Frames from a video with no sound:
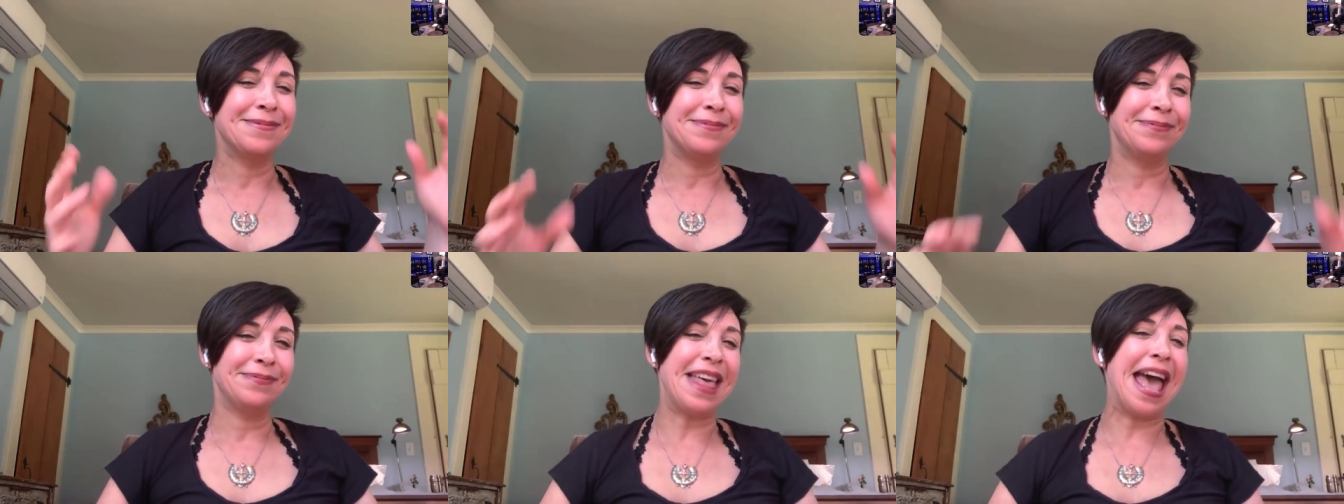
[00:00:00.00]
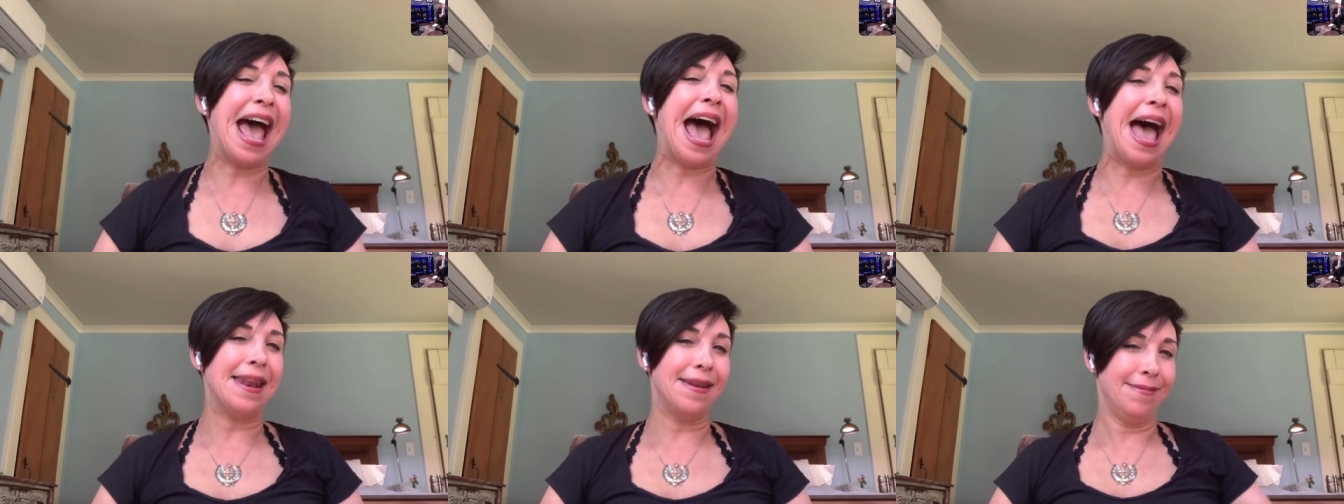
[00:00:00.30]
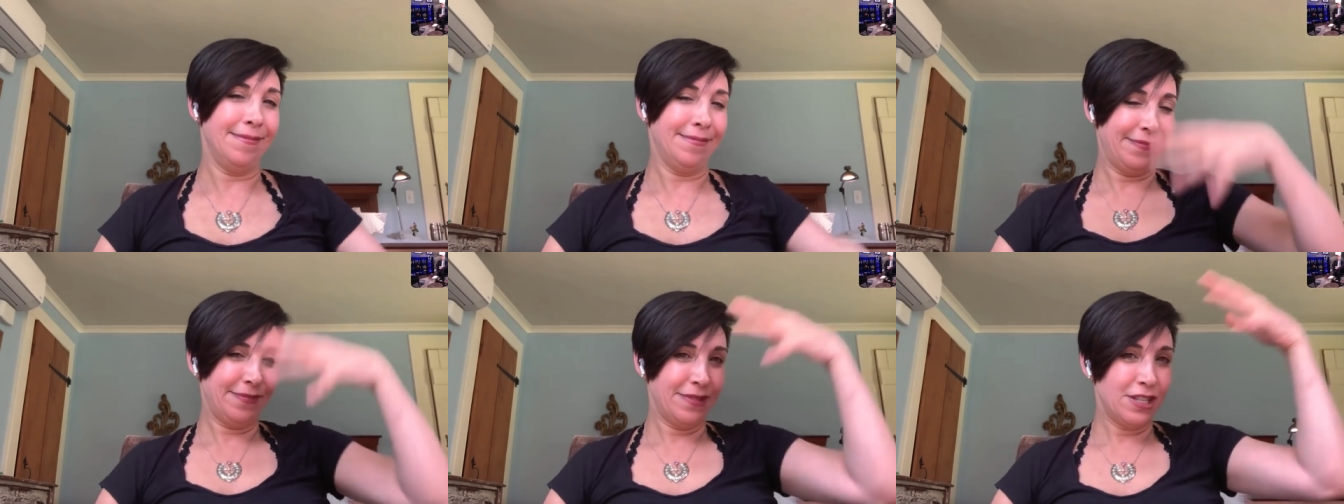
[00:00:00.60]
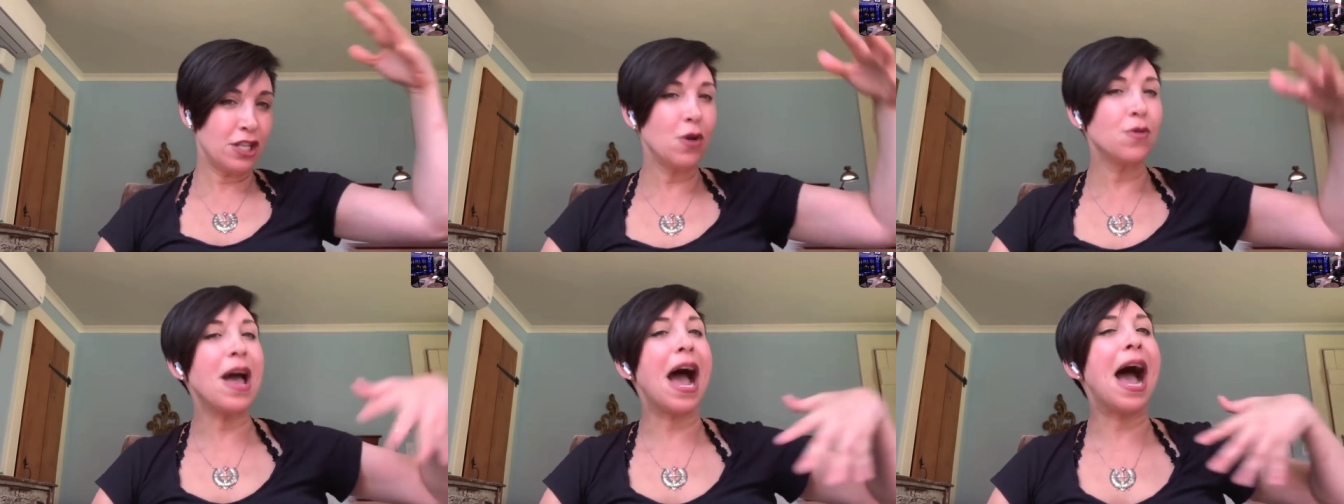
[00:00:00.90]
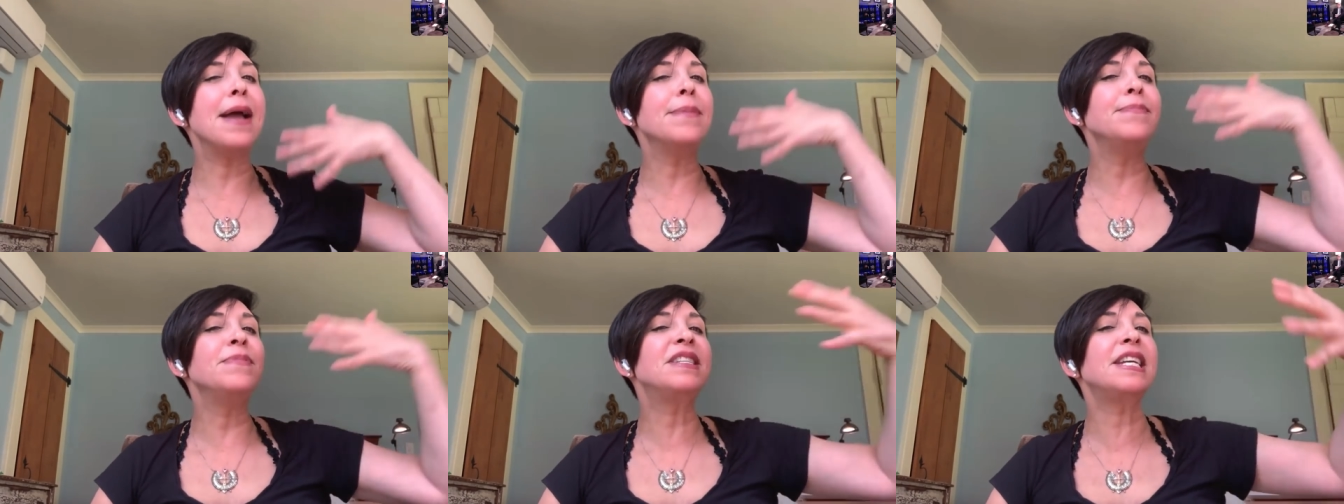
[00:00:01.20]
That. So
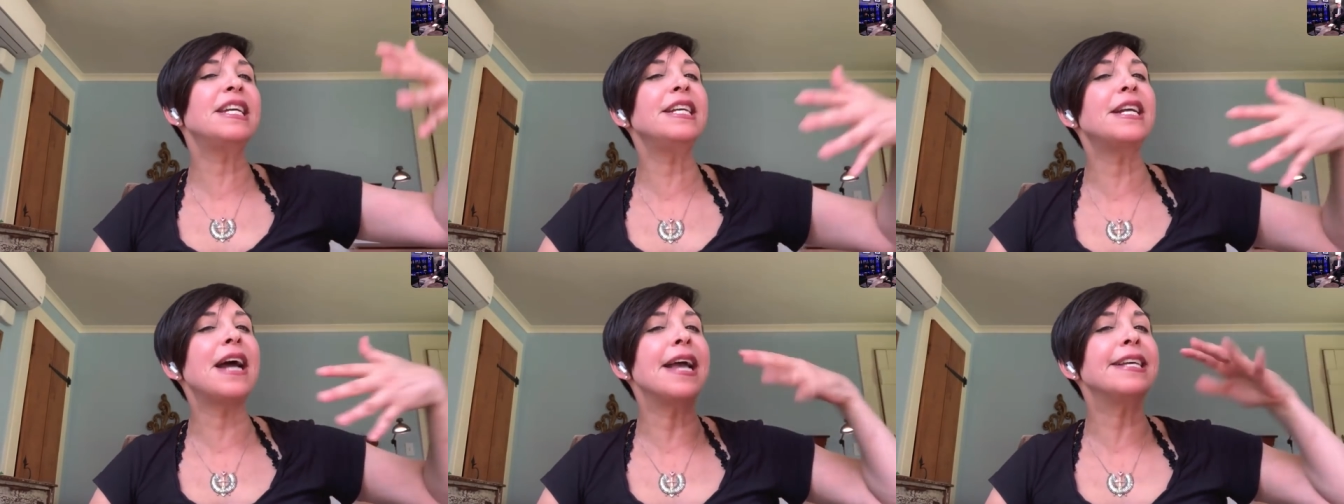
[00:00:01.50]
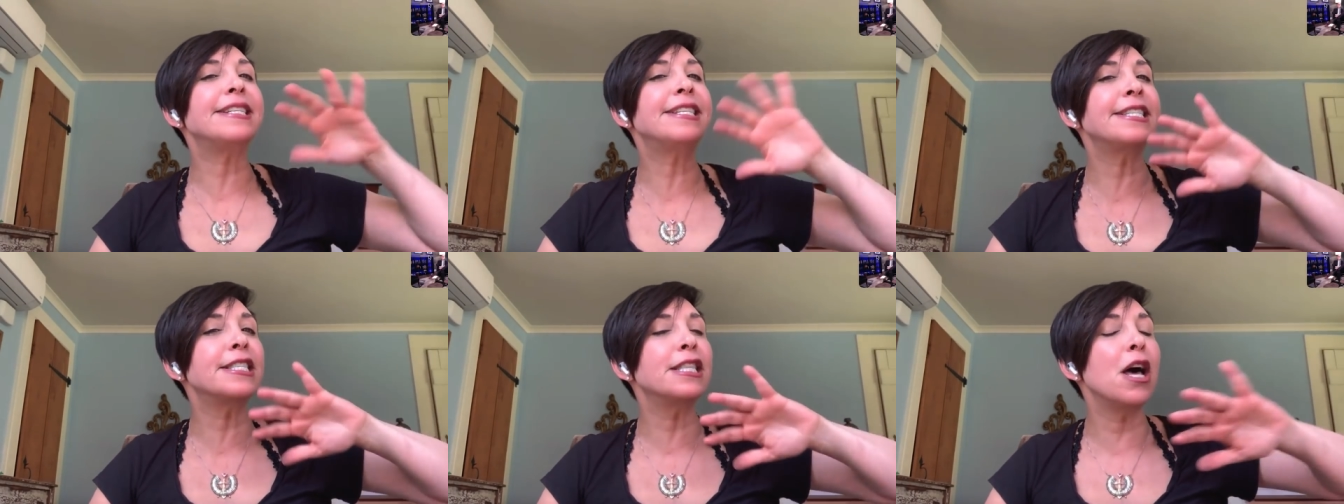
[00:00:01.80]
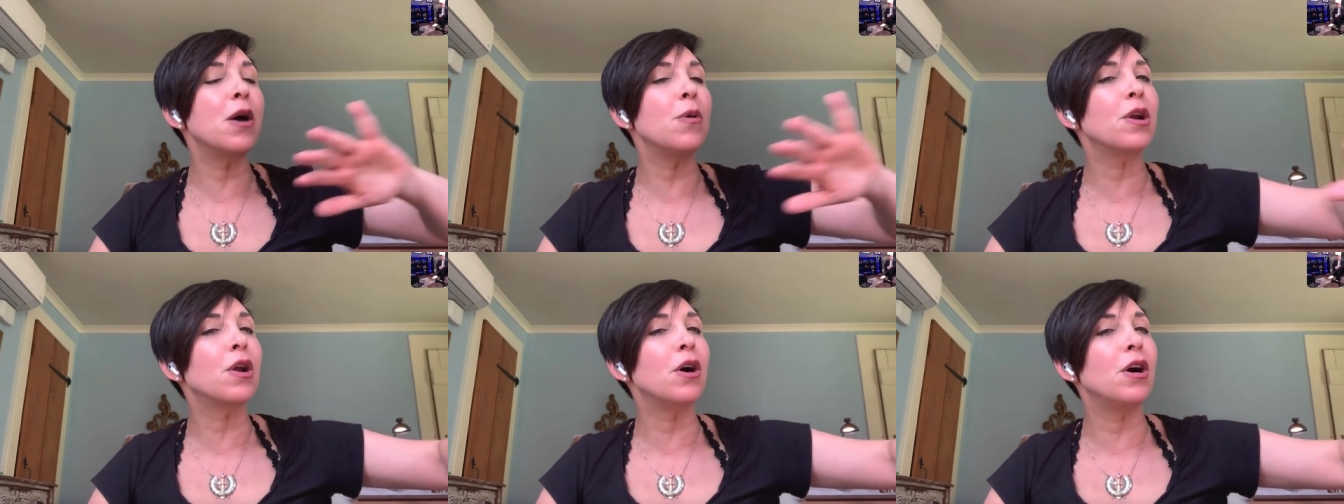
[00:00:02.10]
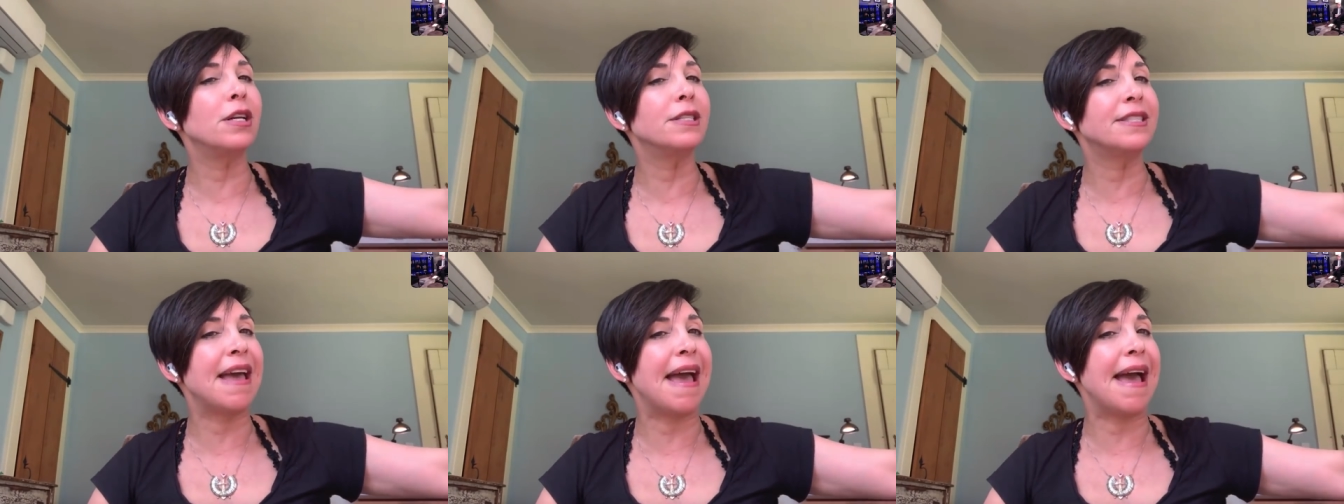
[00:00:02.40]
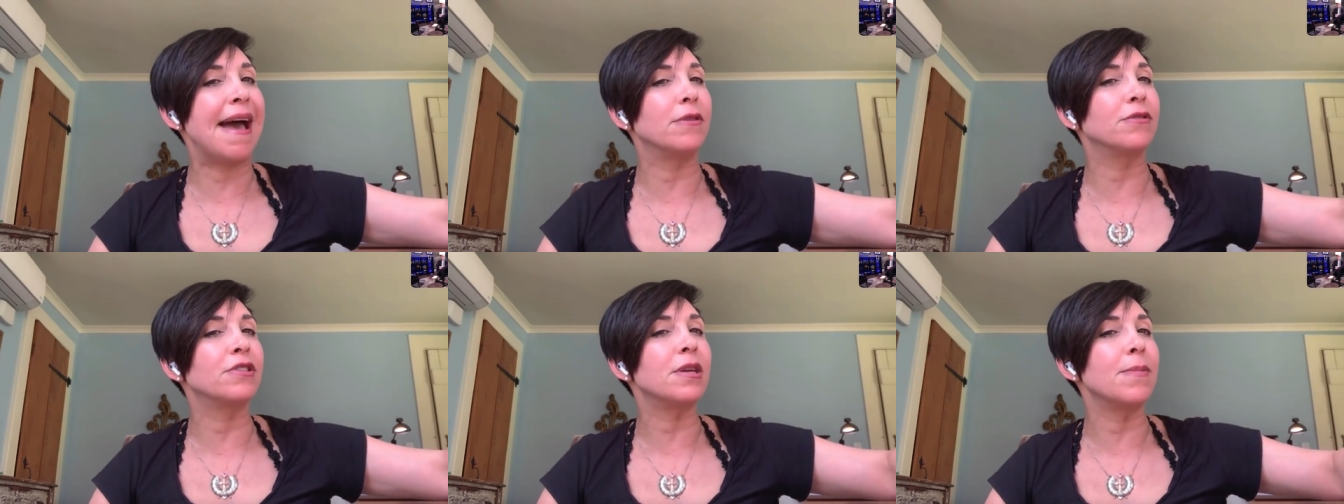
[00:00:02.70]
I te- I slow it all
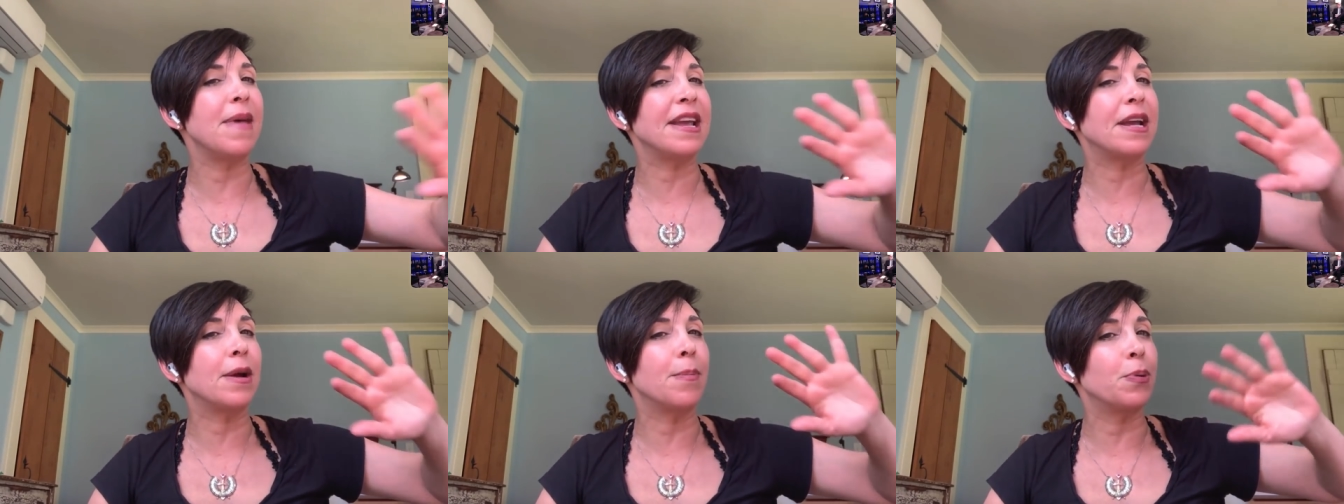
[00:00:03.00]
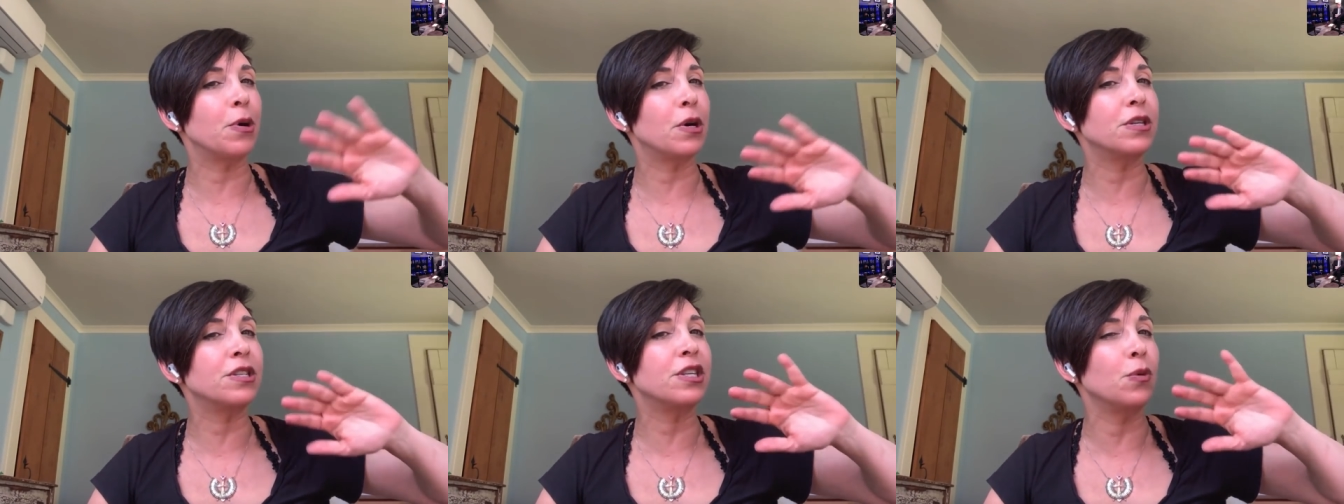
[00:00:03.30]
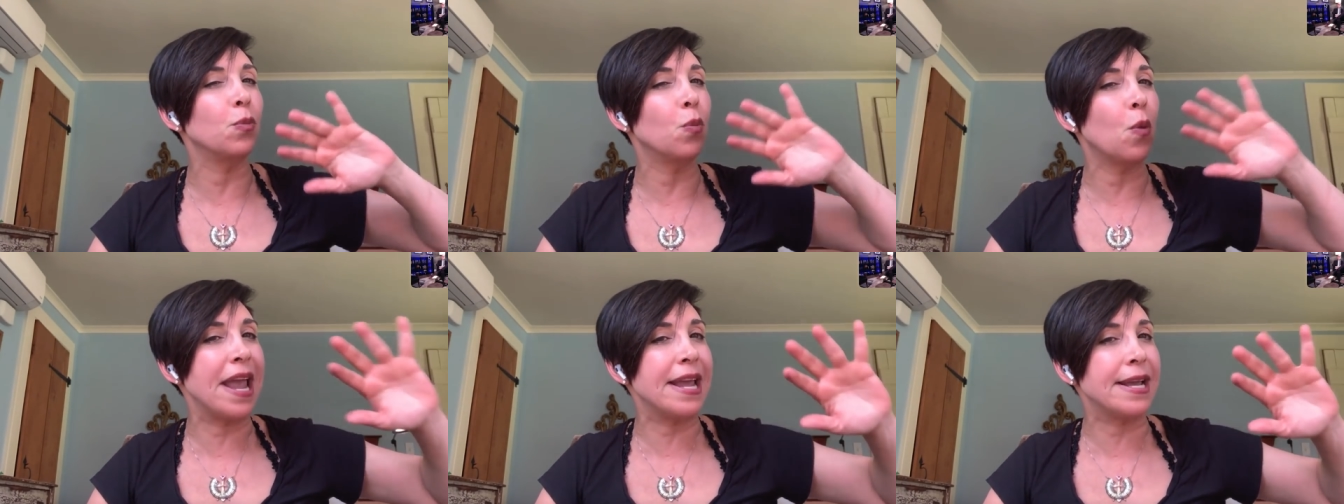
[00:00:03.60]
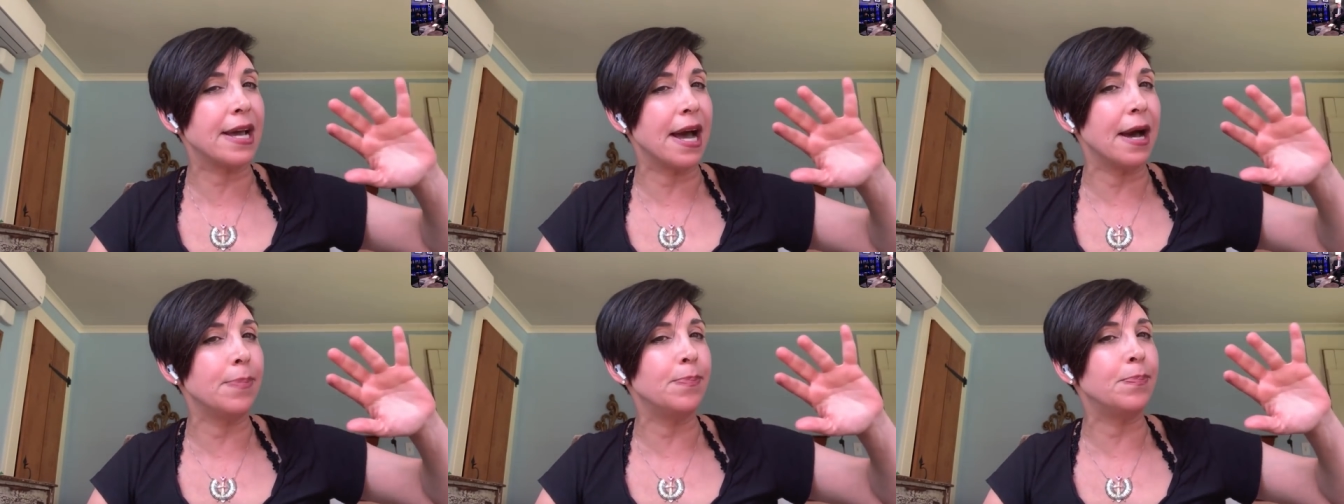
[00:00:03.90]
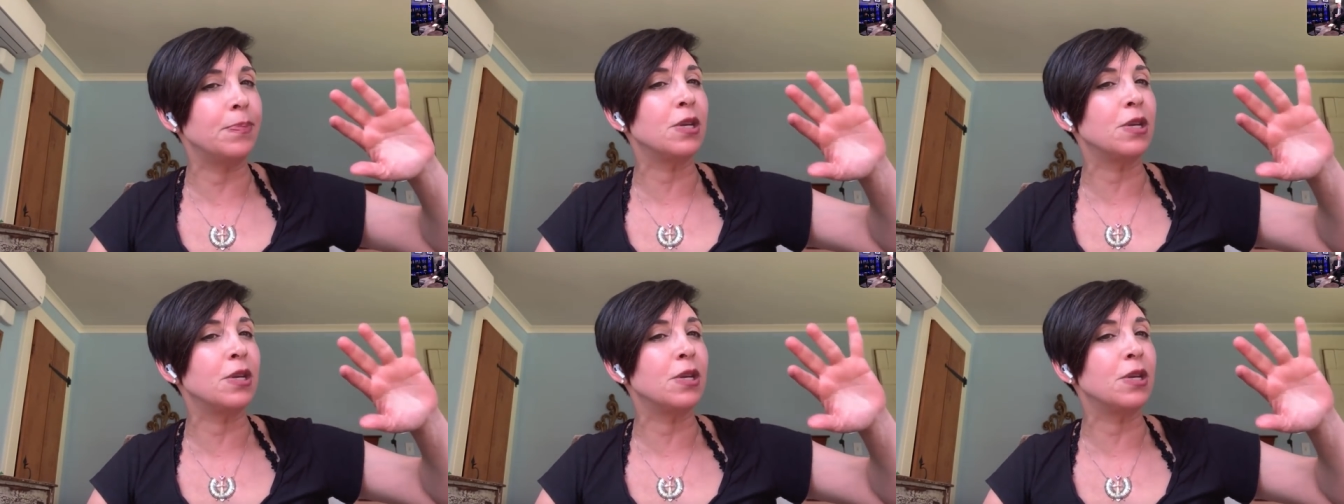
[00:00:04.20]
down to make a person wake up,